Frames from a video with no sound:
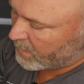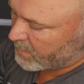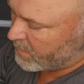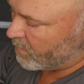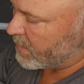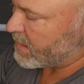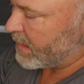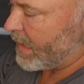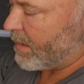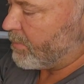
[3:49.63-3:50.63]
So once the
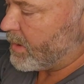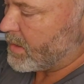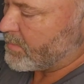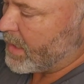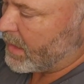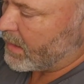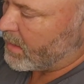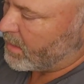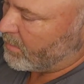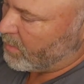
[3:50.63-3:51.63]
cam pin is back
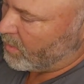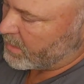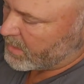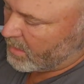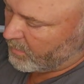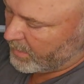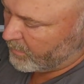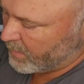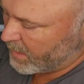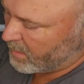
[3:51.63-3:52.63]
in, the bolt is all the way to the
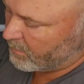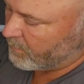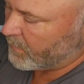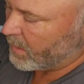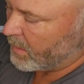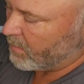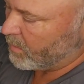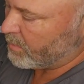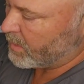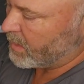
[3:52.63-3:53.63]
rear, you then
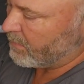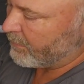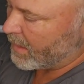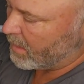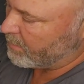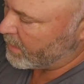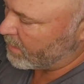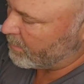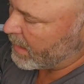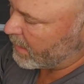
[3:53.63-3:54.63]
would put the firing
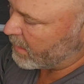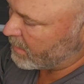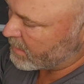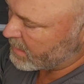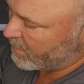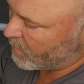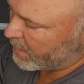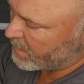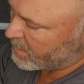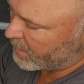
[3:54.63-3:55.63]
pin back in the same way
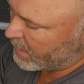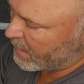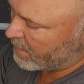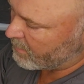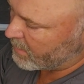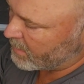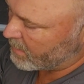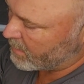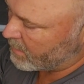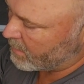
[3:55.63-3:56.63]
you took it out.
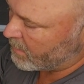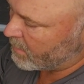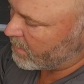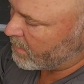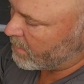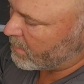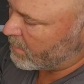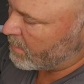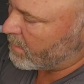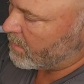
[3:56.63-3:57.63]

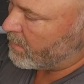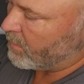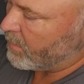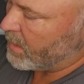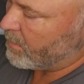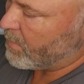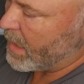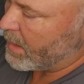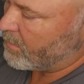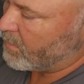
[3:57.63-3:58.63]
Through the
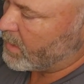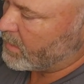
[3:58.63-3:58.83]
bottom,